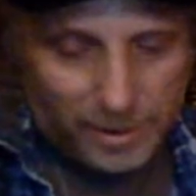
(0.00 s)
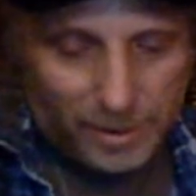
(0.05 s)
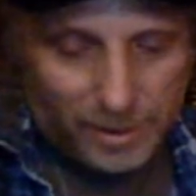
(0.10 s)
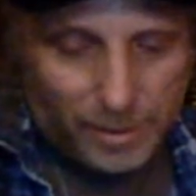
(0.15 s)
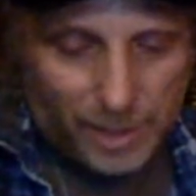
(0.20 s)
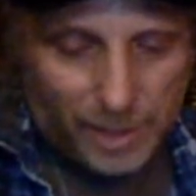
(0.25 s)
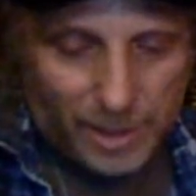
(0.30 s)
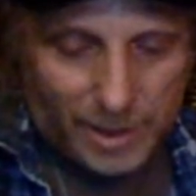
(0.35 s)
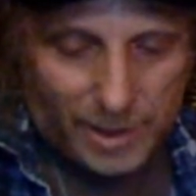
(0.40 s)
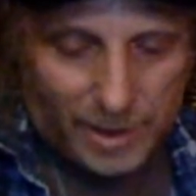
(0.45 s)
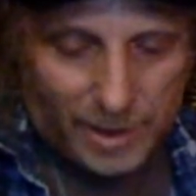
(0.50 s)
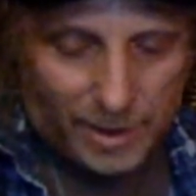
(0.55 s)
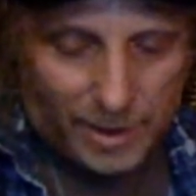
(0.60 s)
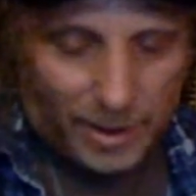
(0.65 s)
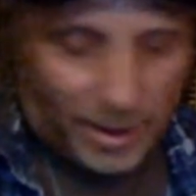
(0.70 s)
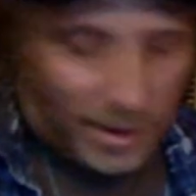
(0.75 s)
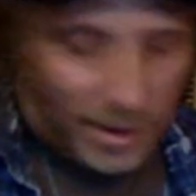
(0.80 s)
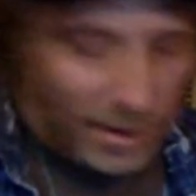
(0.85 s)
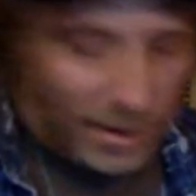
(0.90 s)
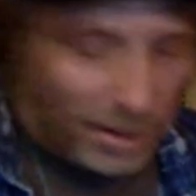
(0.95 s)
It's amazing.
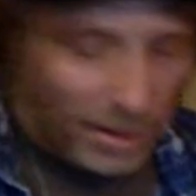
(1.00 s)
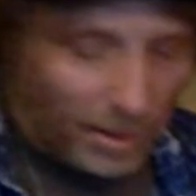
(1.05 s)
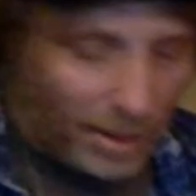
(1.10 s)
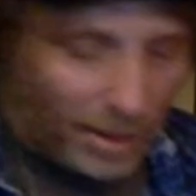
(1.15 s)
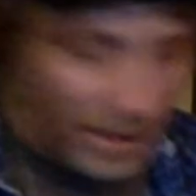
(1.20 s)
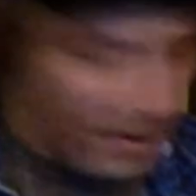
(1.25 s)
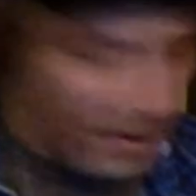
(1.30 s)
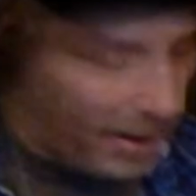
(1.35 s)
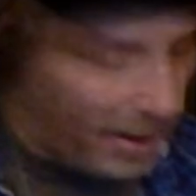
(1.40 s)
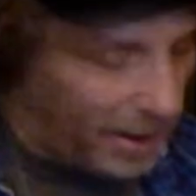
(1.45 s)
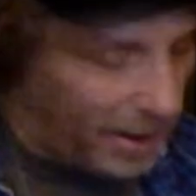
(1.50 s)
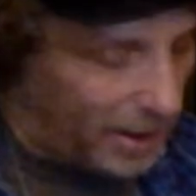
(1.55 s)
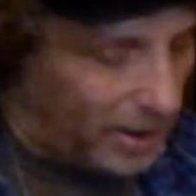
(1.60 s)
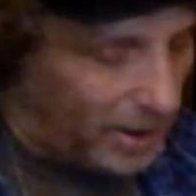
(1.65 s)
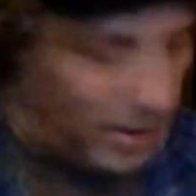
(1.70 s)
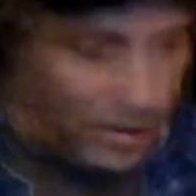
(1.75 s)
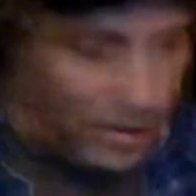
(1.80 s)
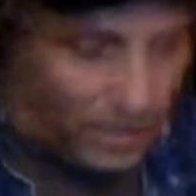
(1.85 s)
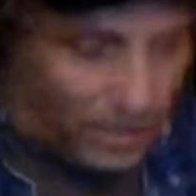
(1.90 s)
So that's this. And